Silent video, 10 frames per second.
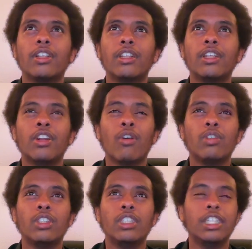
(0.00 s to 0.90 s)
you know,
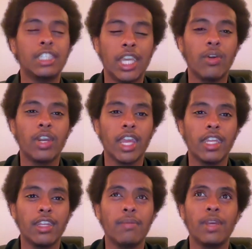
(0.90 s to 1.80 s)

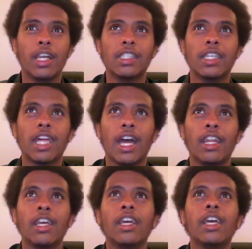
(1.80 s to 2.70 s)
deteriorated because of that.
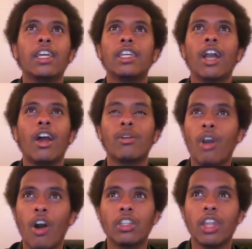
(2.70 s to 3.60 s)
He got
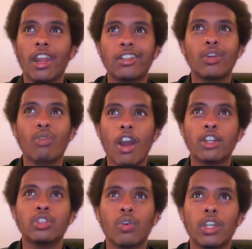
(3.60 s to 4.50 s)
called a lot of
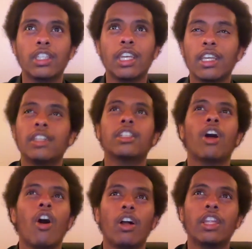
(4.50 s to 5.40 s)
derogatory things,
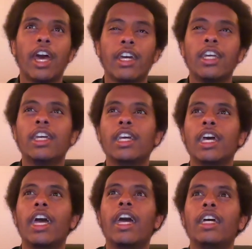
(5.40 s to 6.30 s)
all that.
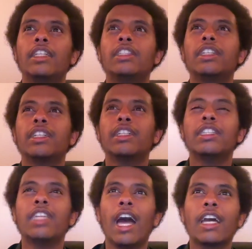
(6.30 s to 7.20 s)
And
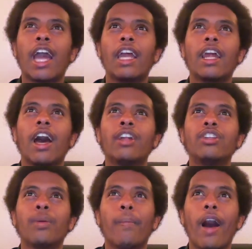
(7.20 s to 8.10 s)
that kind of
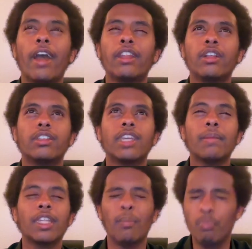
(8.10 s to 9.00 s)
undermined some
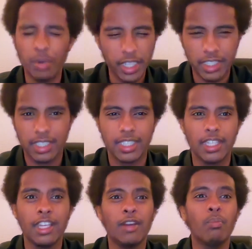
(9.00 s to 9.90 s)
of the brilliant
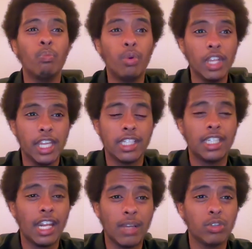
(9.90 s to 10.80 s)
brilliance
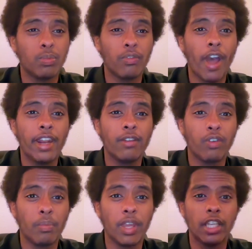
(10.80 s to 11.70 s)
that he was providing for
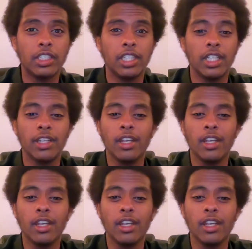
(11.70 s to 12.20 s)
PSG.